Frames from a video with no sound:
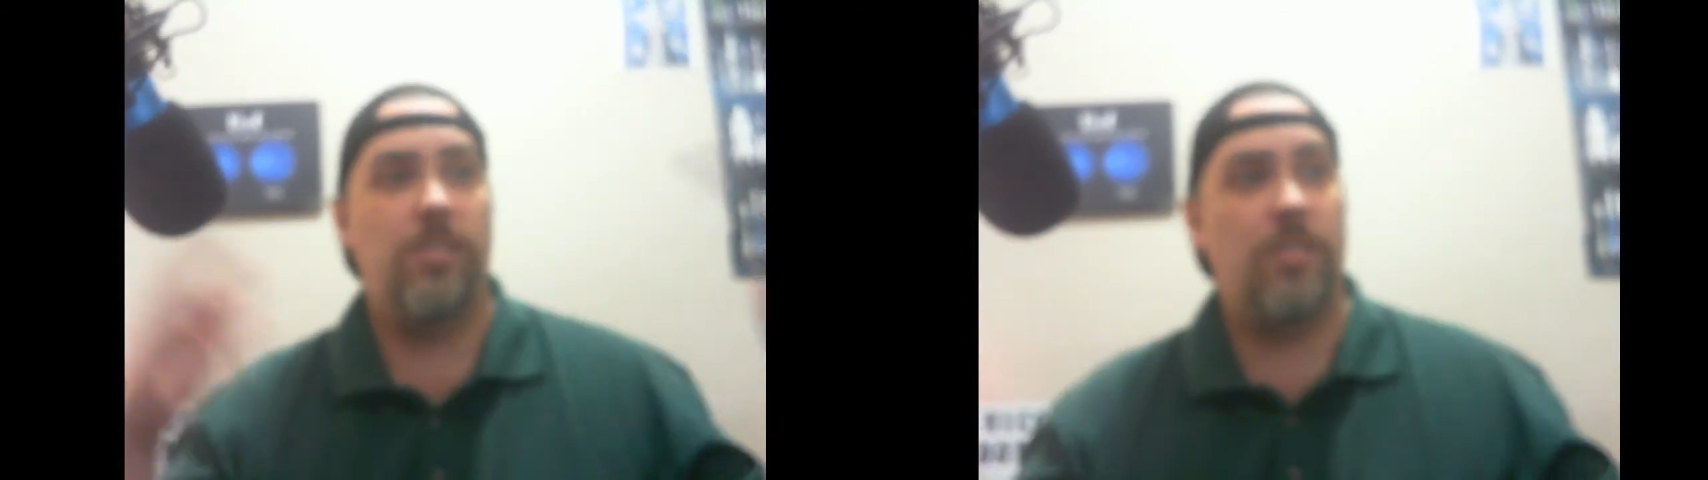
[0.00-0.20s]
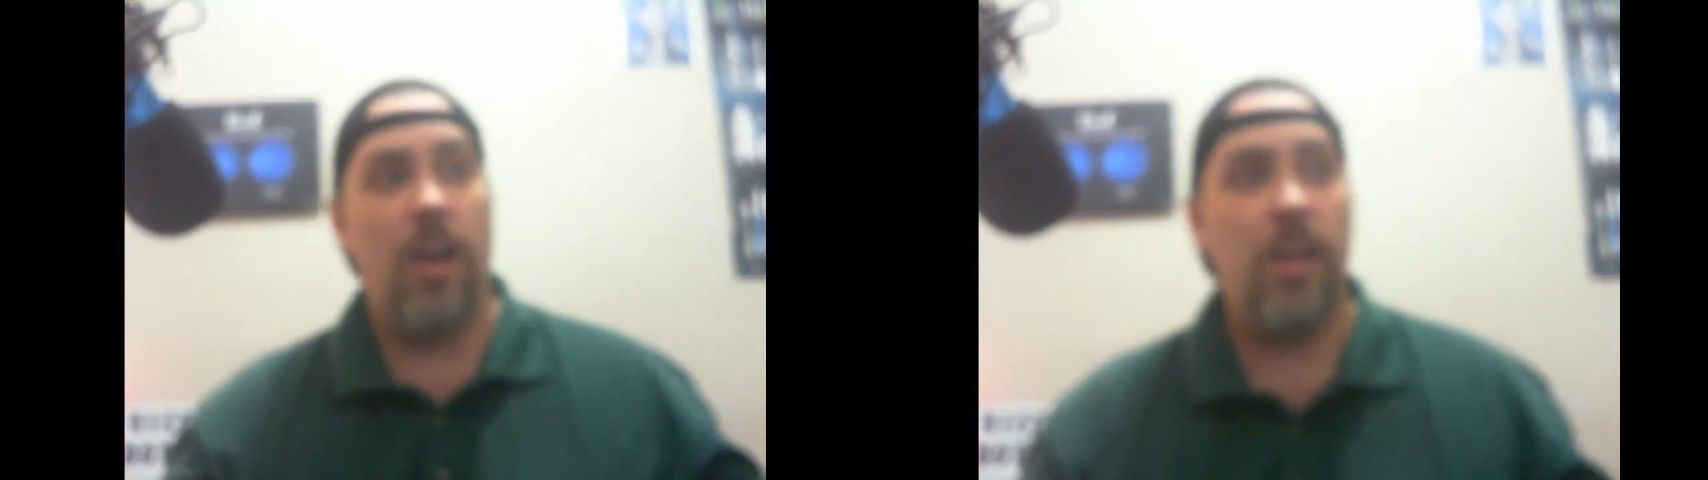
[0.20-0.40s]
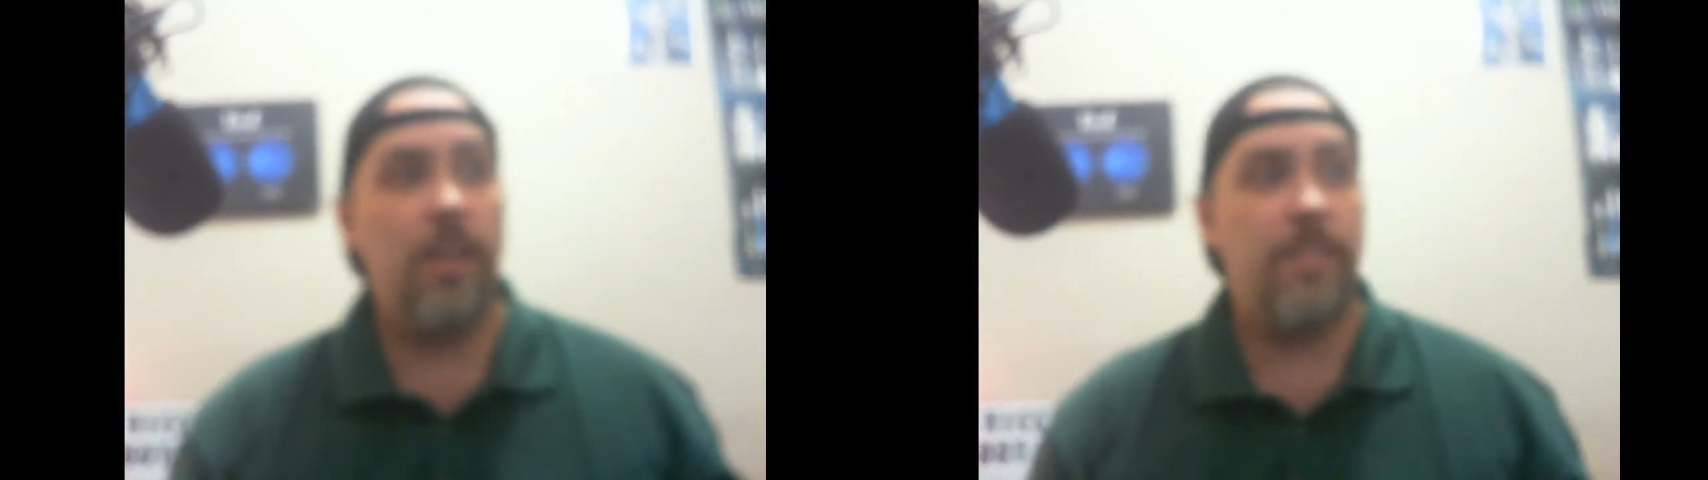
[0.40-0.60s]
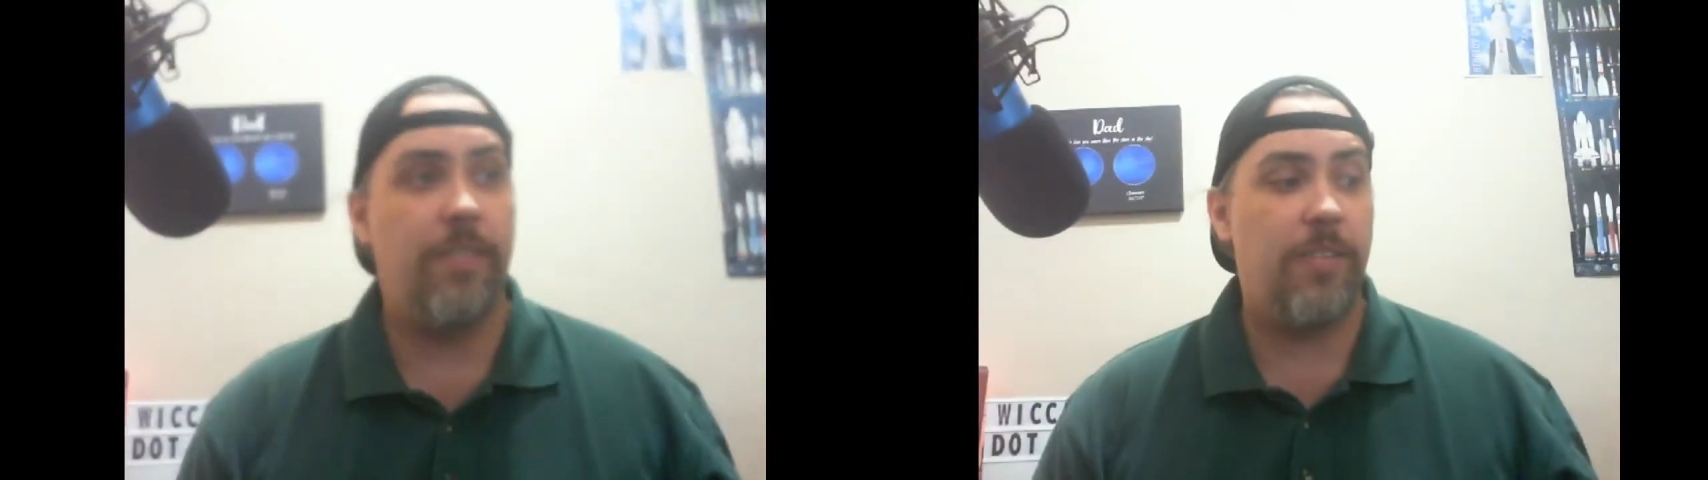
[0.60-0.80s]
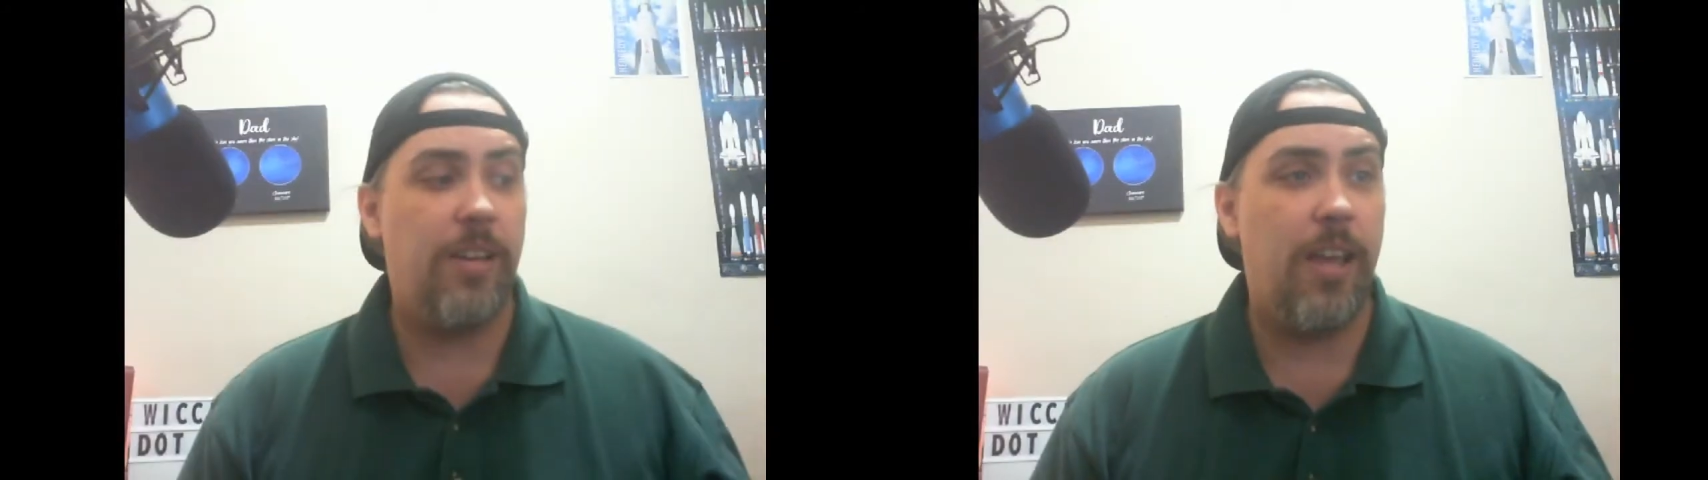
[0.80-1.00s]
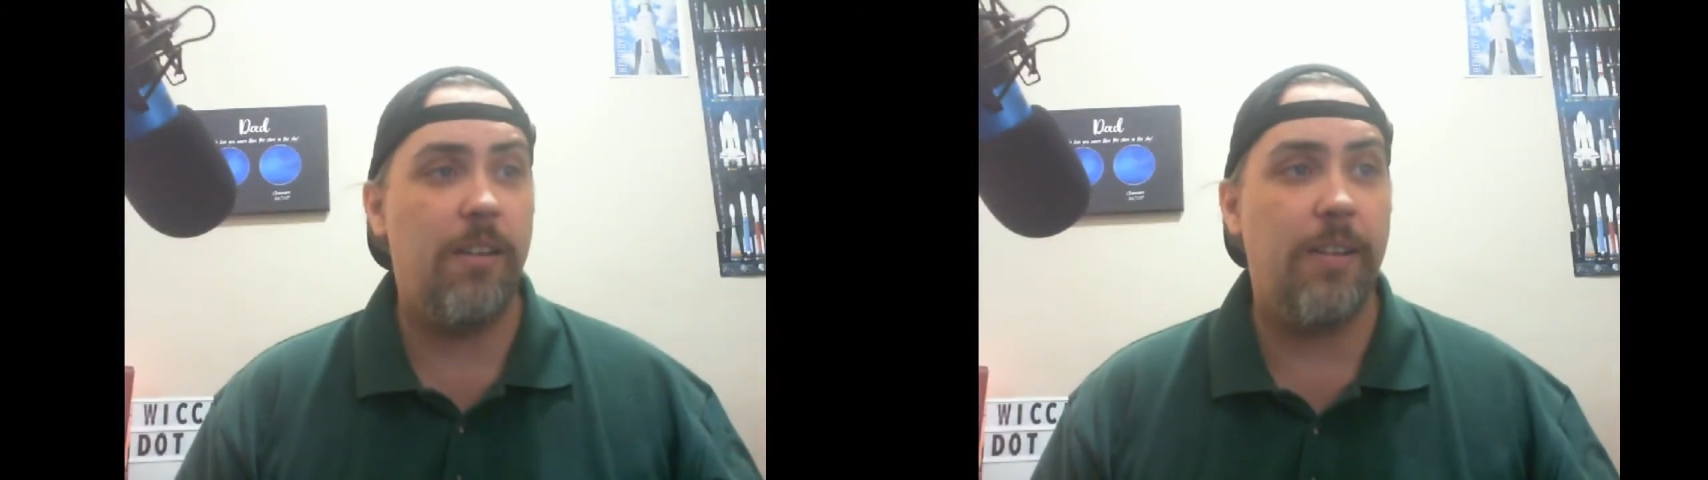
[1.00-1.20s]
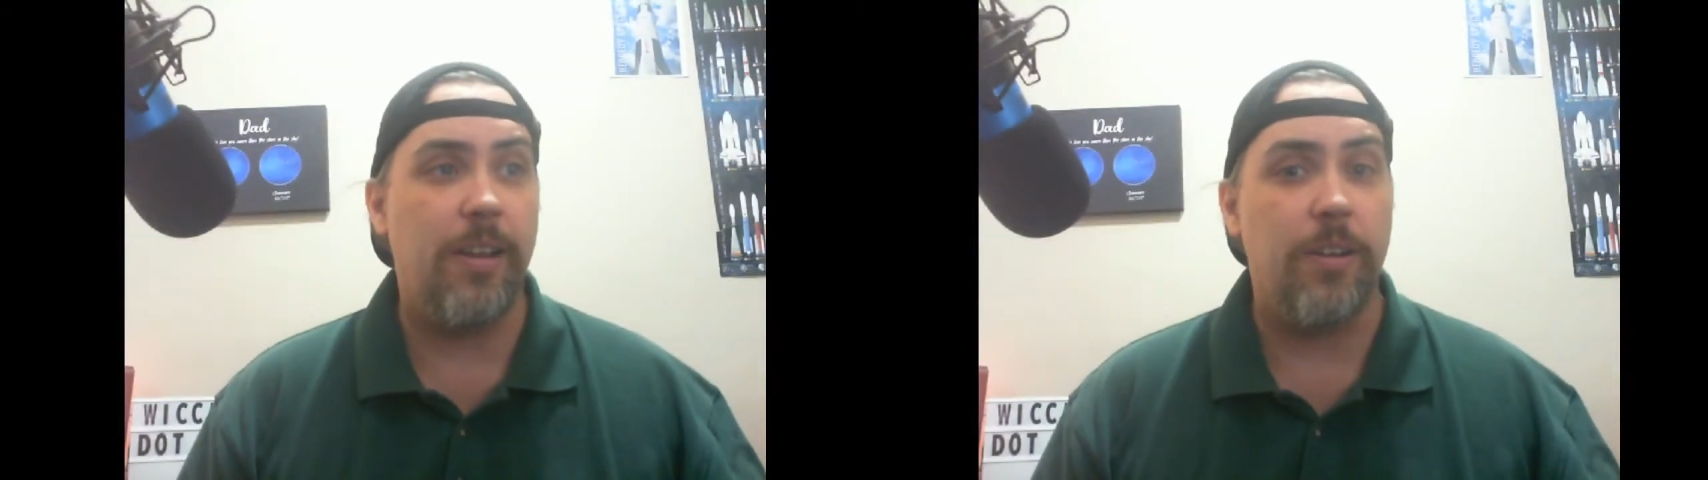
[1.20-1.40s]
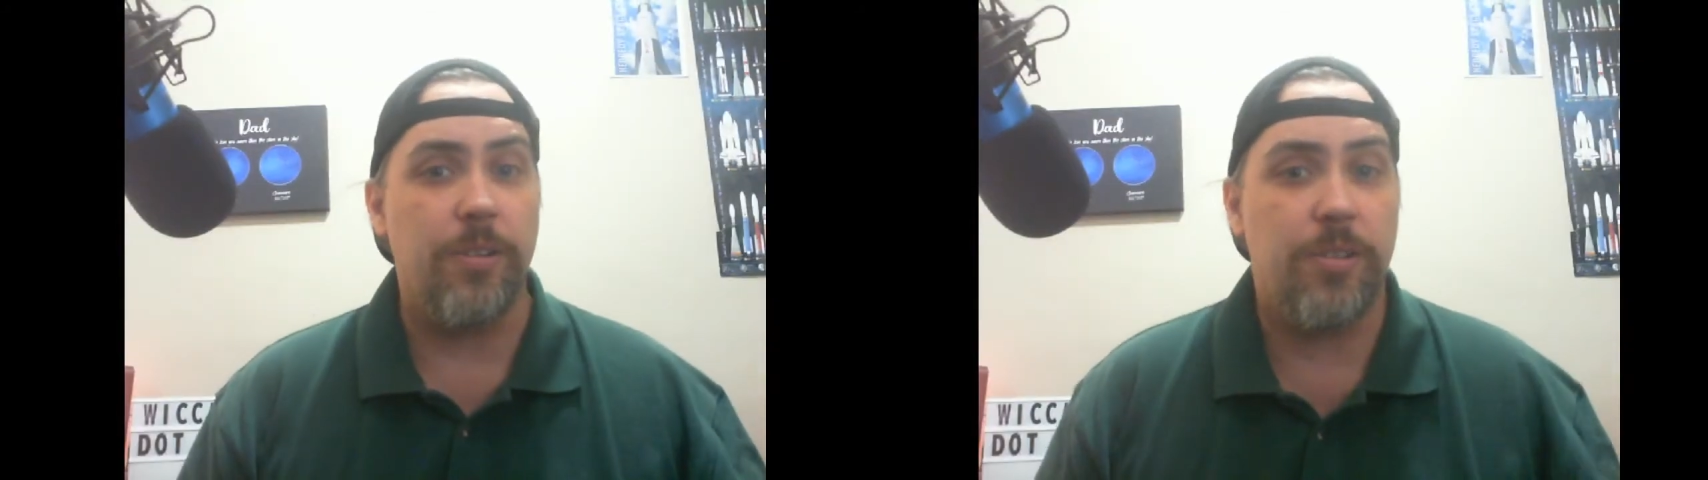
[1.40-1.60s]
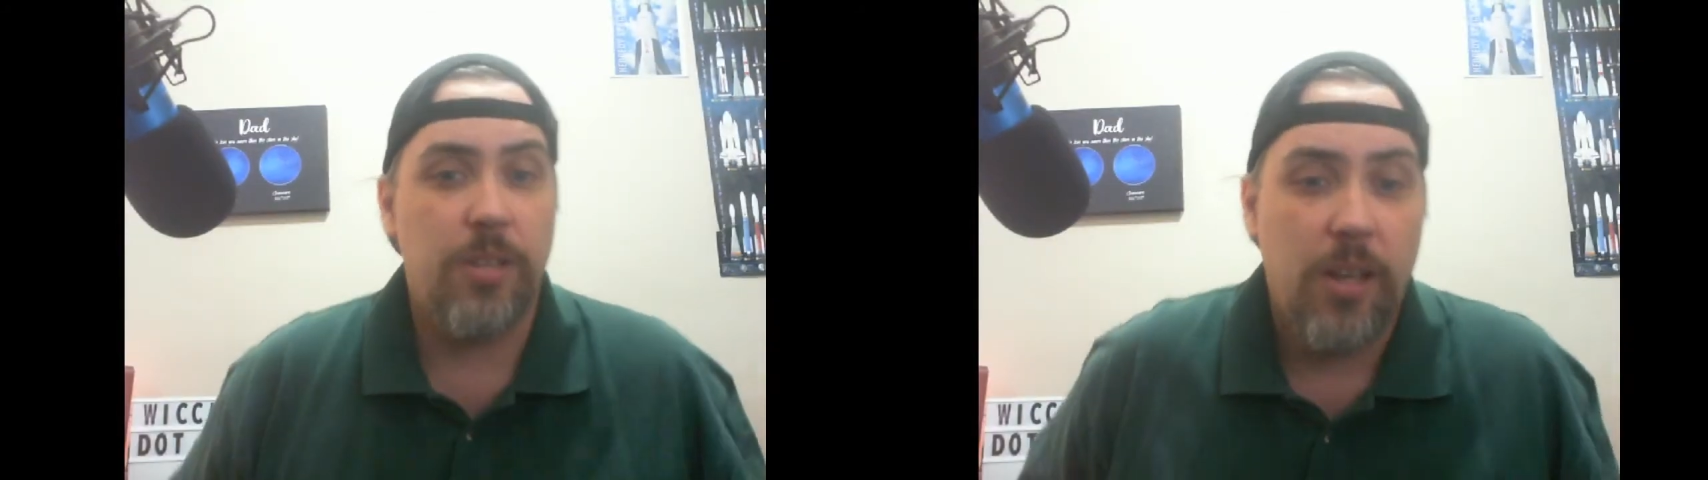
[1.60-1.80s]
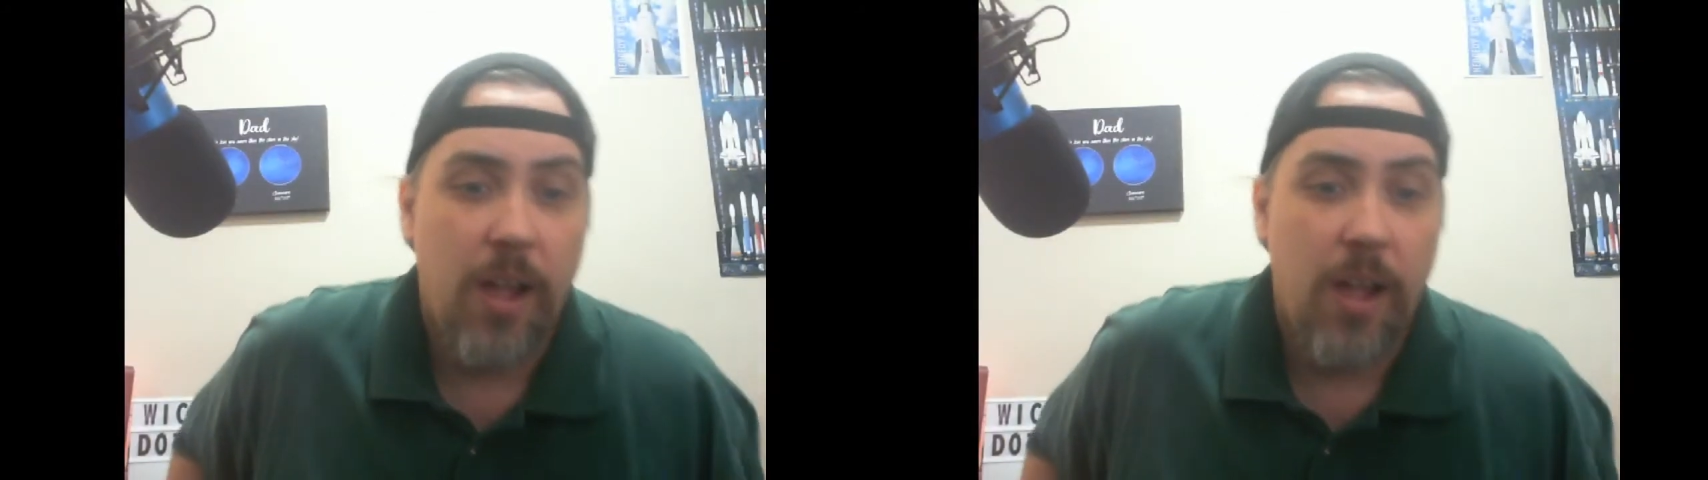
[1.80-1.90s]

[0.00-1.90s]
ton of different carriers.